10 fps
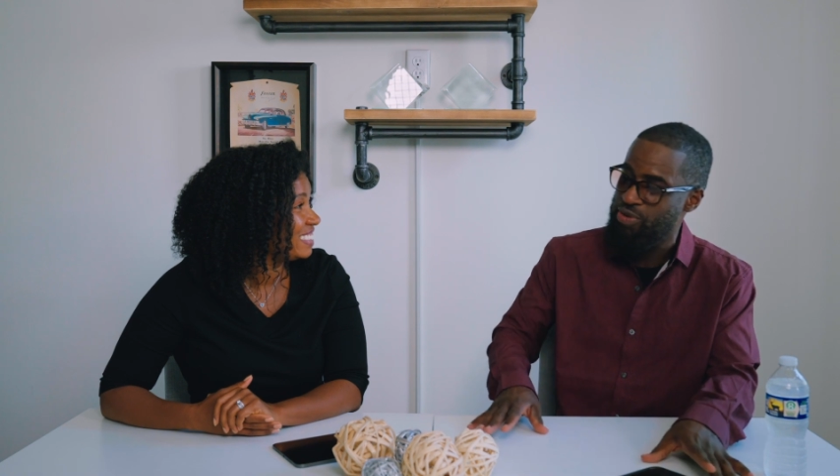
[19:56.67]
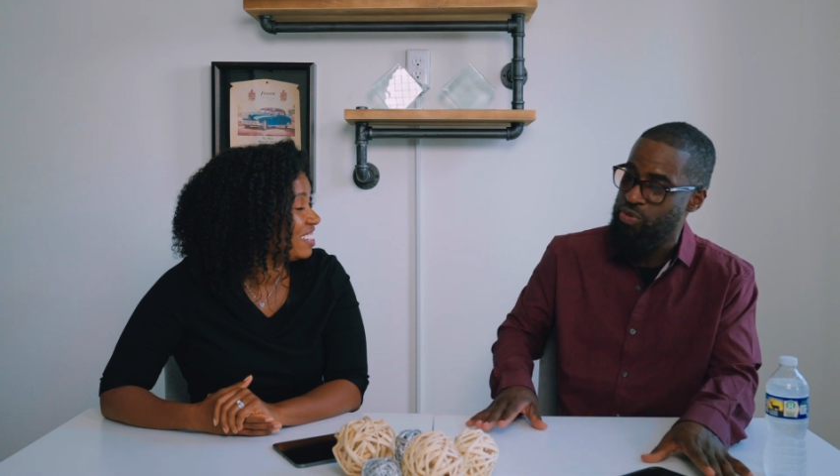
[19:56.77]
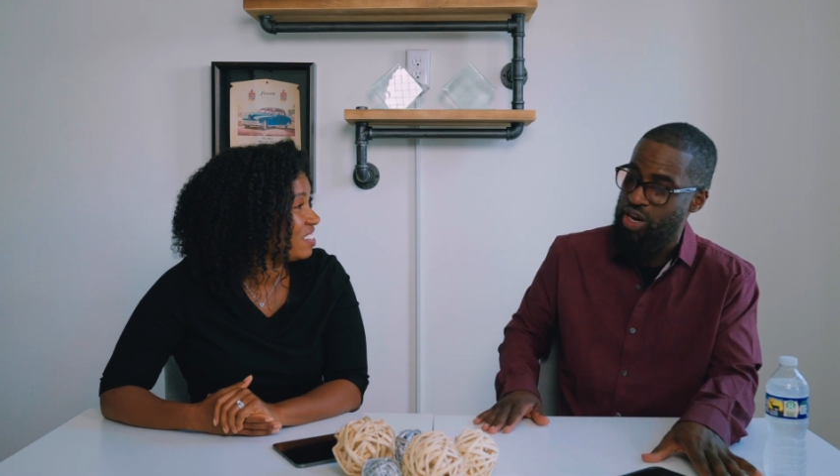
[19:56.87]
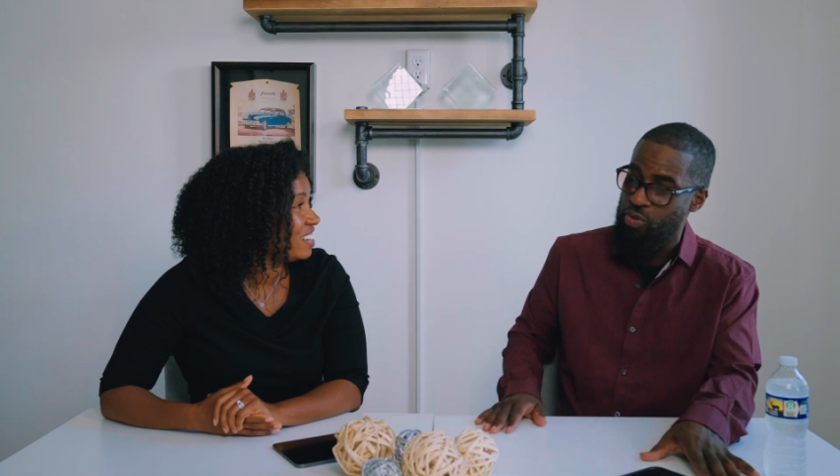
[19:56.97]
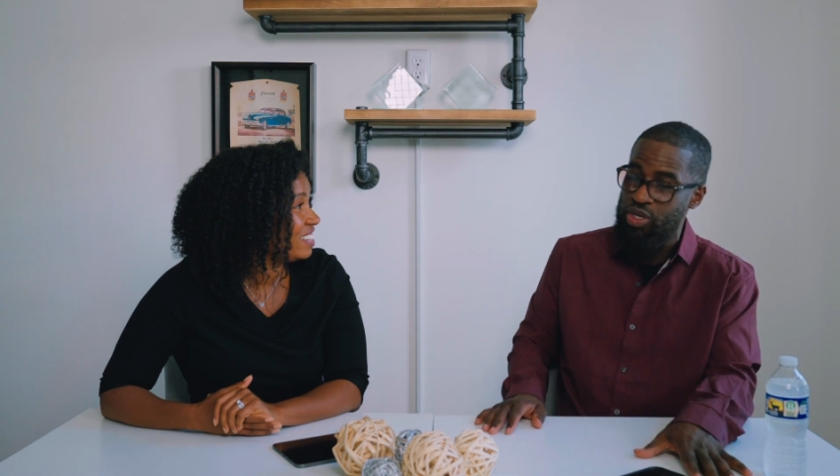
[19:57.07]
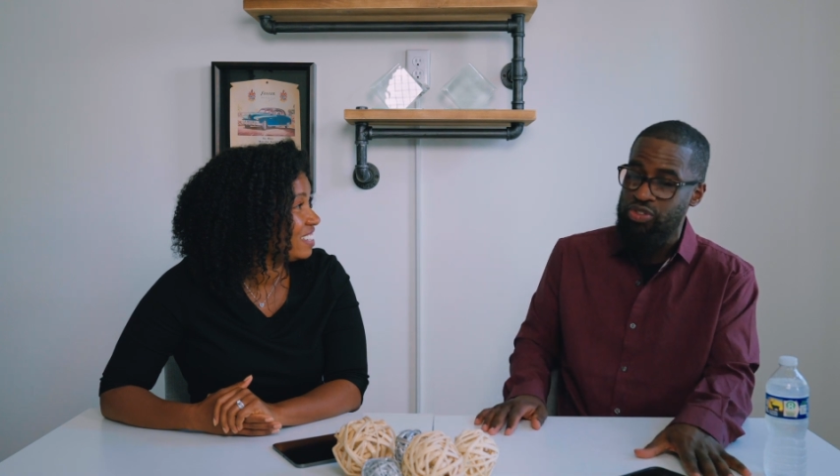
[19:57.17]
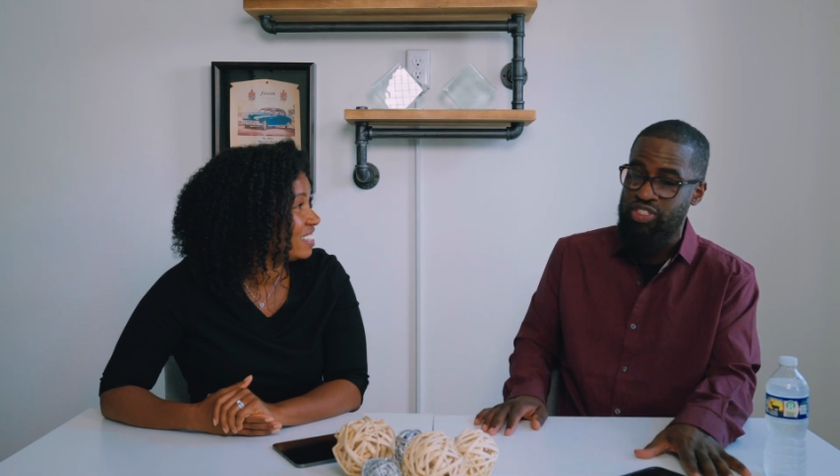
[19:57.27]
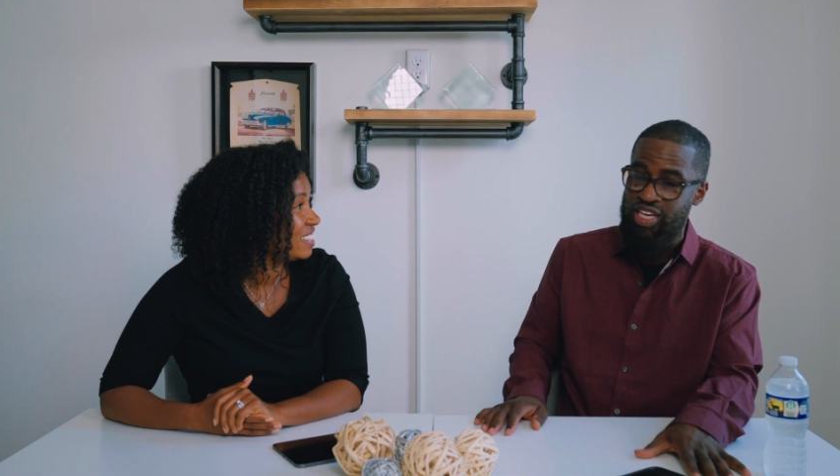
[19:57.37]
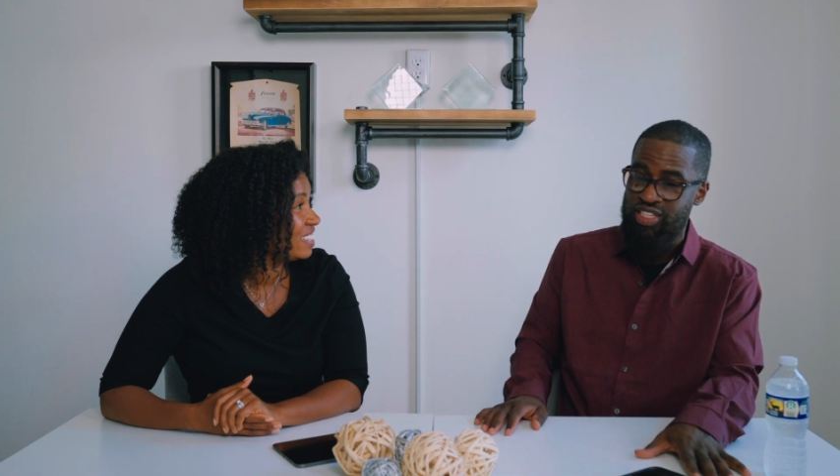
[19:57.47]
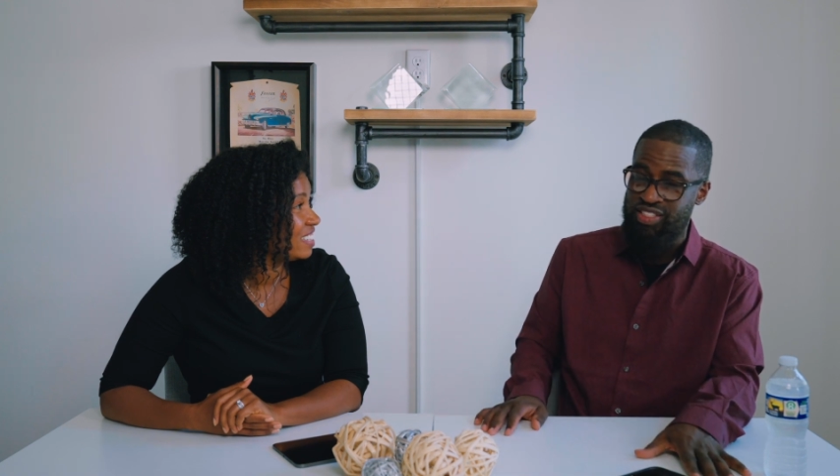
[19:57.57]
But what I will
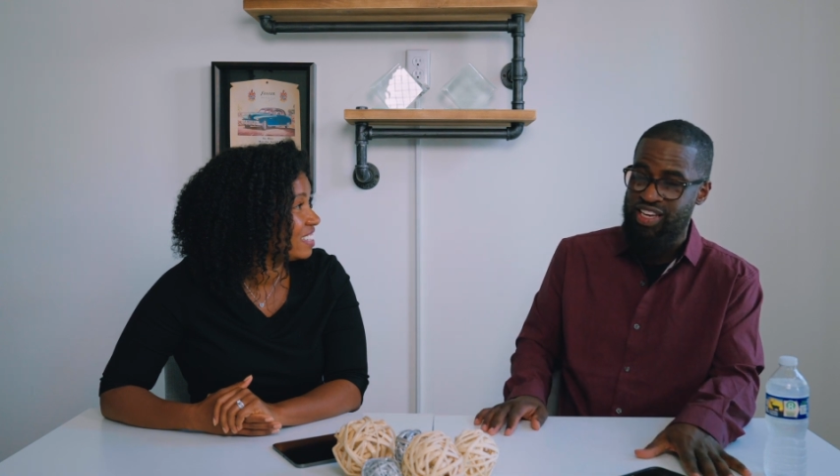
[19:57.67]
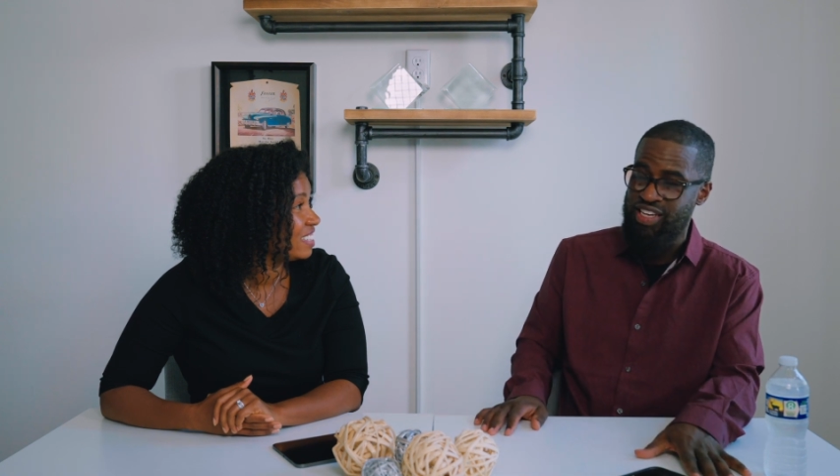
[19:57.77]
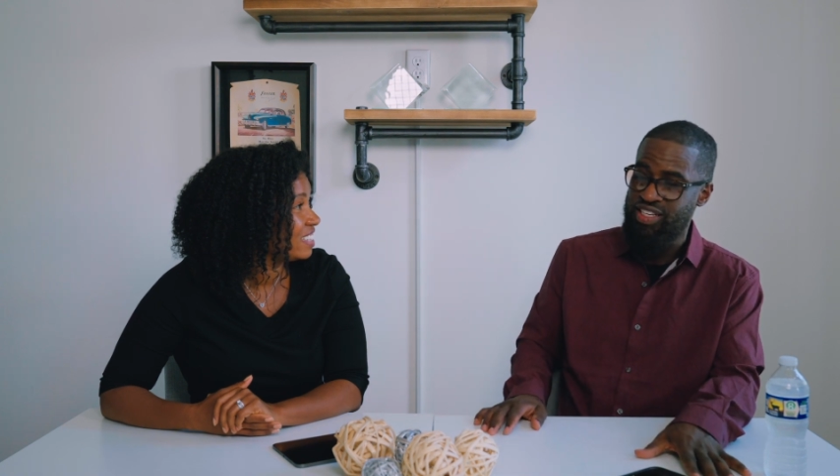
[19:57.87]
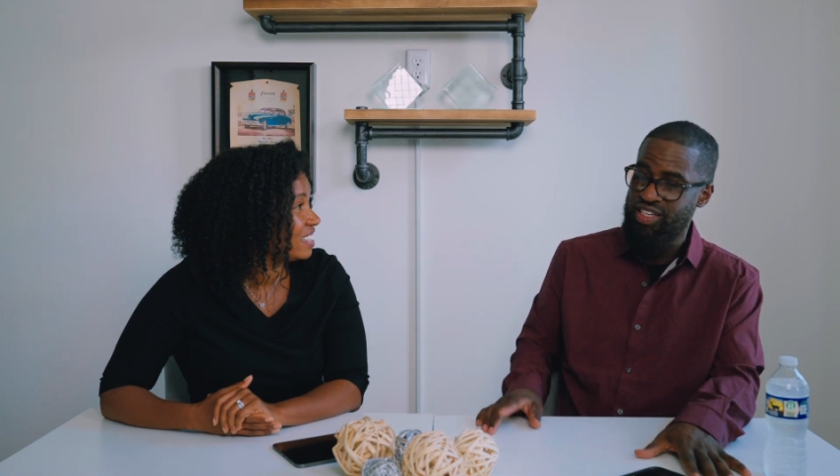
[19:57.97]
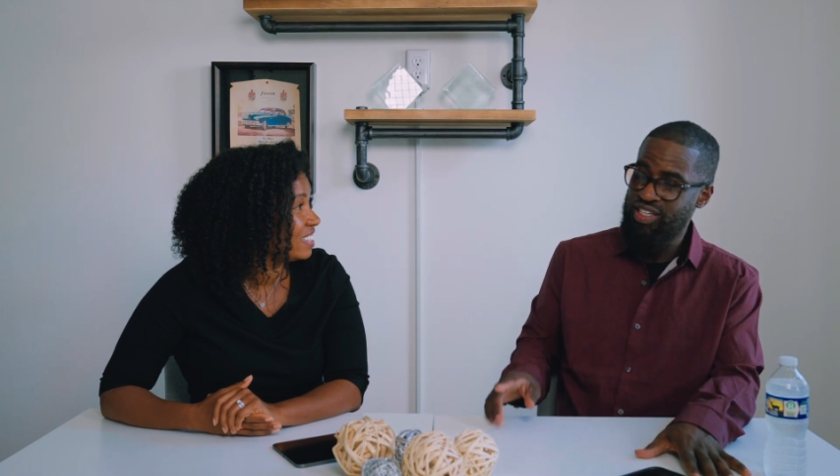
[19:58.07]
say is that